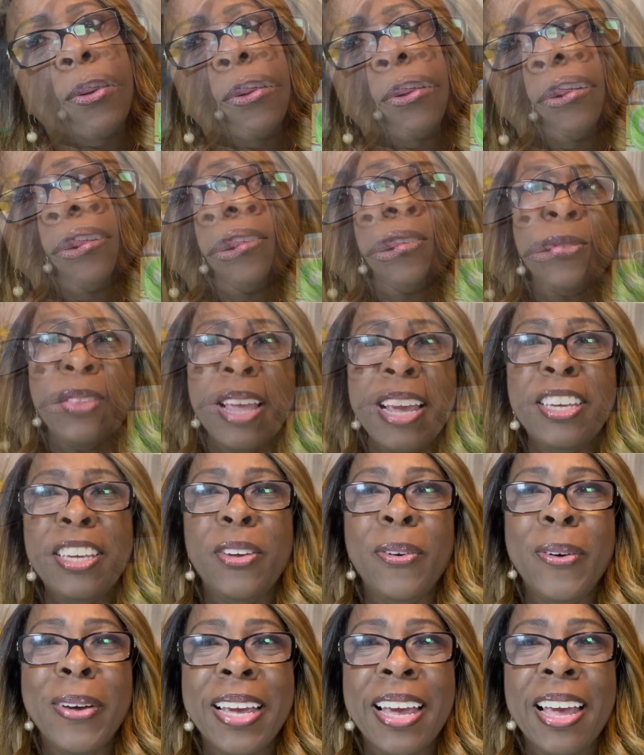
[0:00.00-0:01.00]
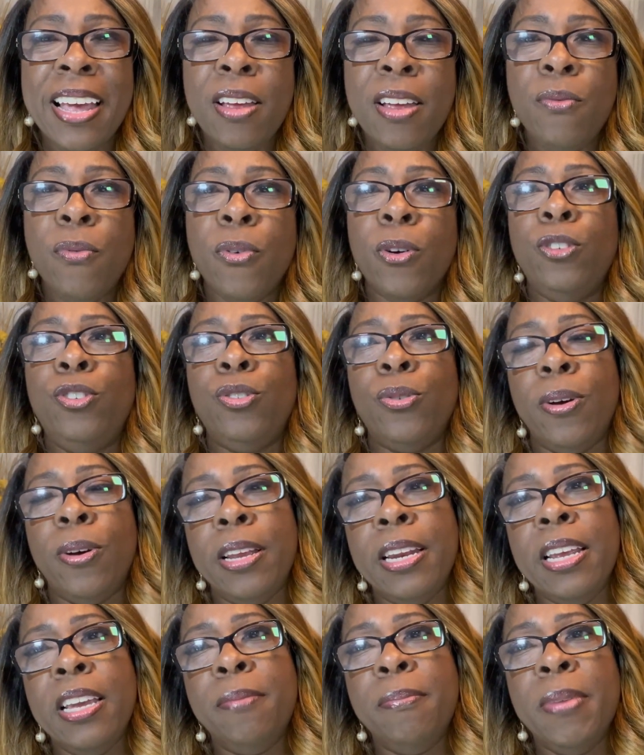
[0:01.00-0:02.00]
So thank you again for
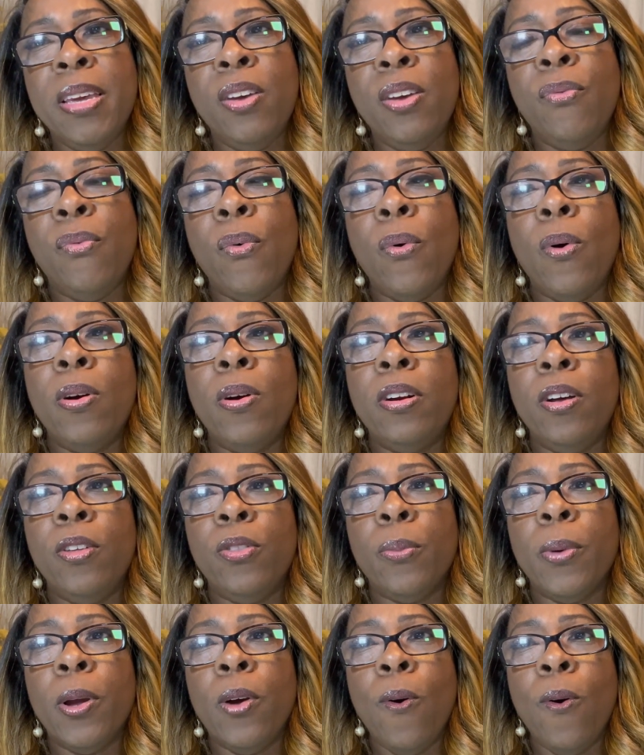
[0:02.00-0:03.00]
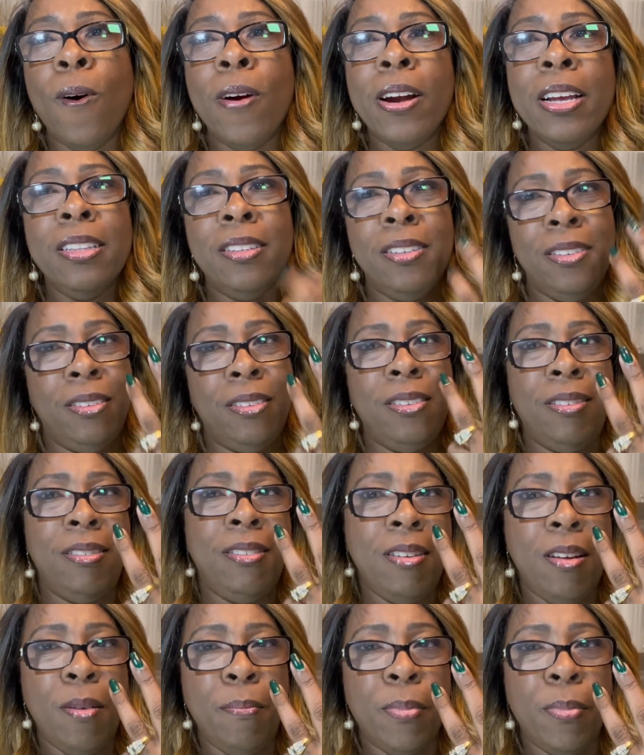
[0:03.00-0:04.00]
joining me for another recording. This is
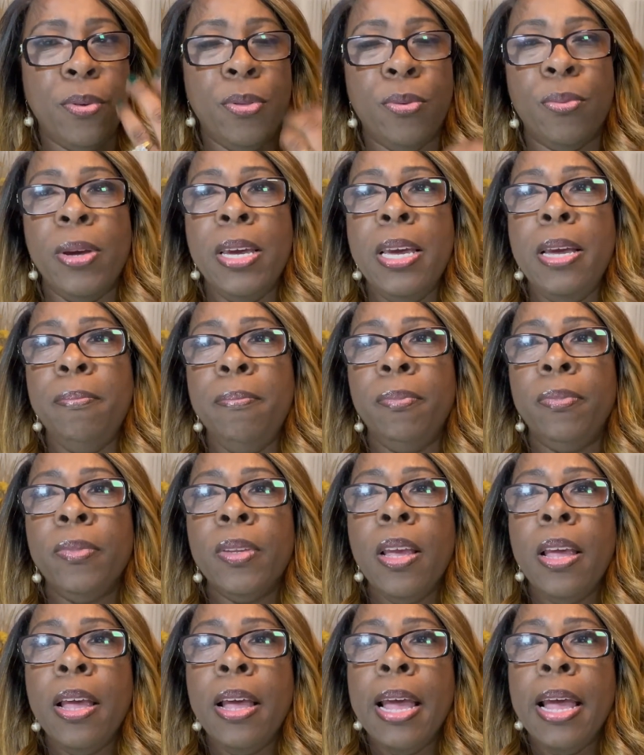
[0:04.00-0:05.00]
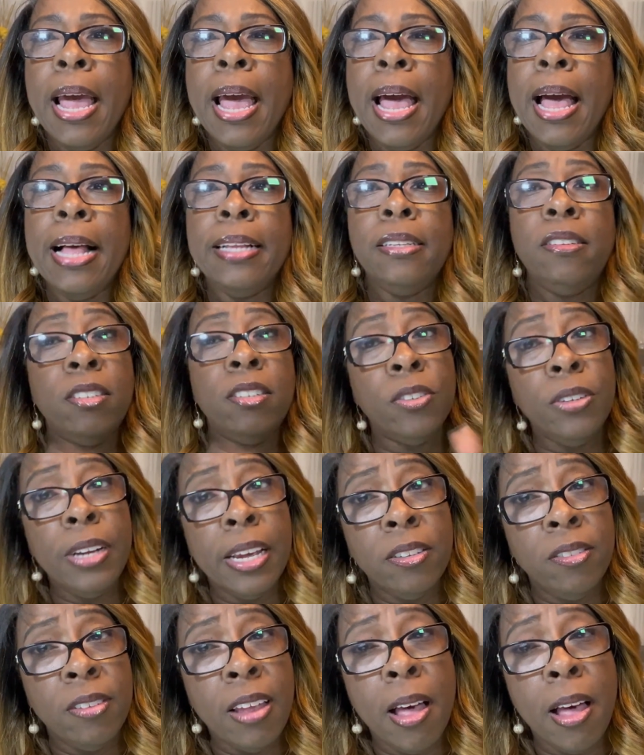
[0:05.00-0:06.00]
number 3. Until
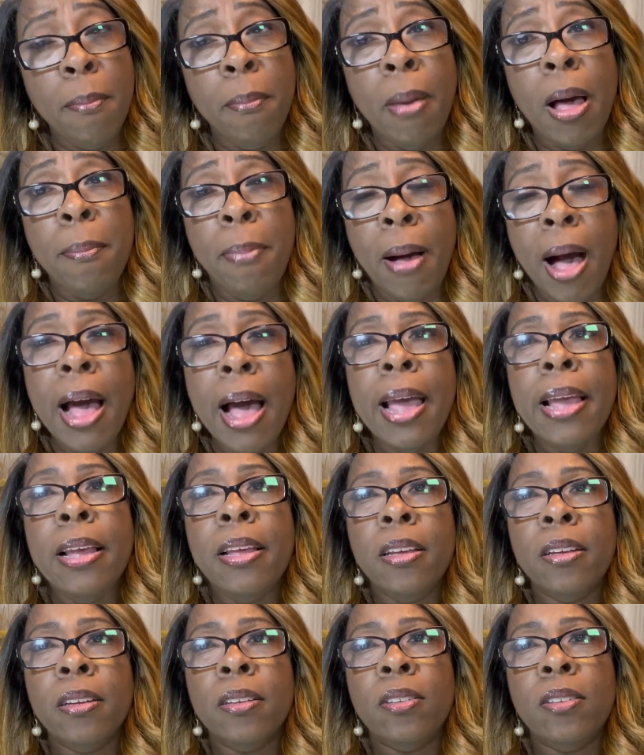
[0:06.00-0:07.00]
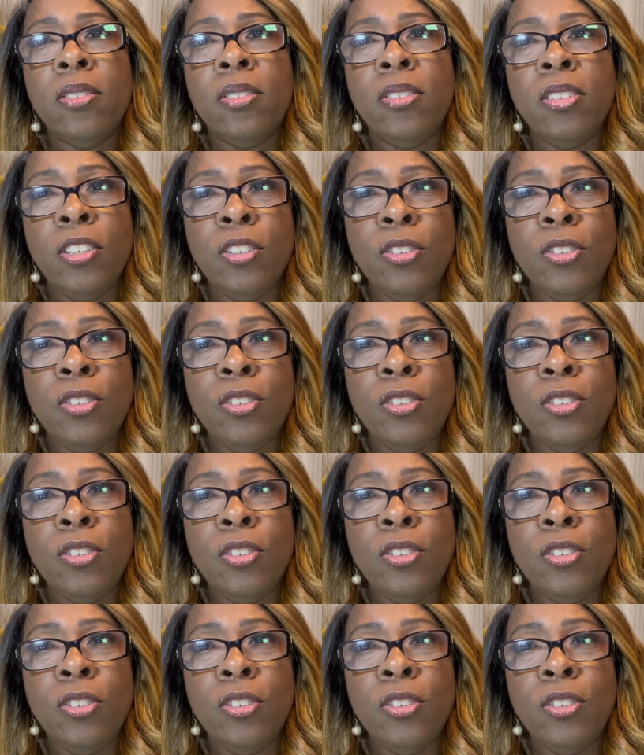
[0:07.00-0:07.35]
next time, bye-bye. See you